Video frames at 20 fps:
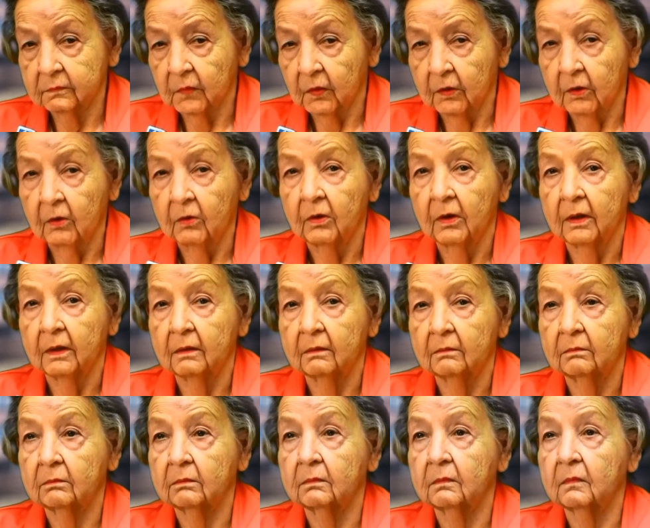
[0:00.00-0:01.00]
unit
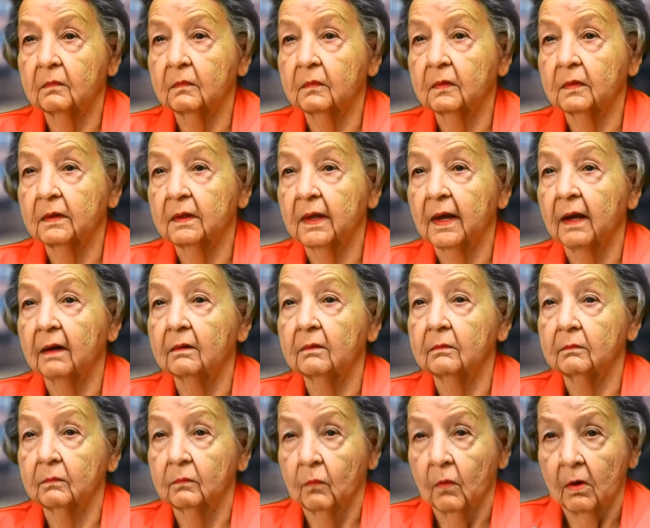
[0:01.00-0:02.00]
that
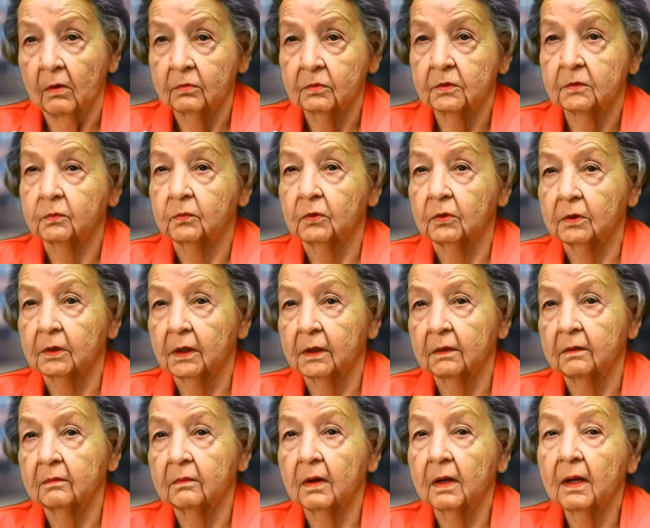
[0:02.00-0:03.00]
wants
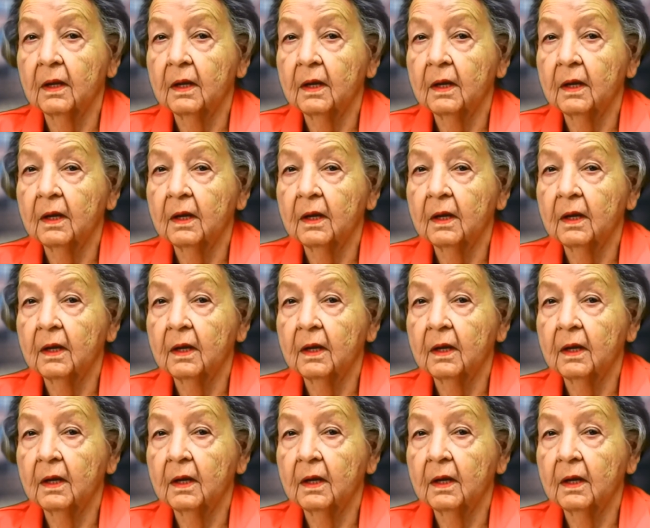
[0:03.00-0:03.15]
one.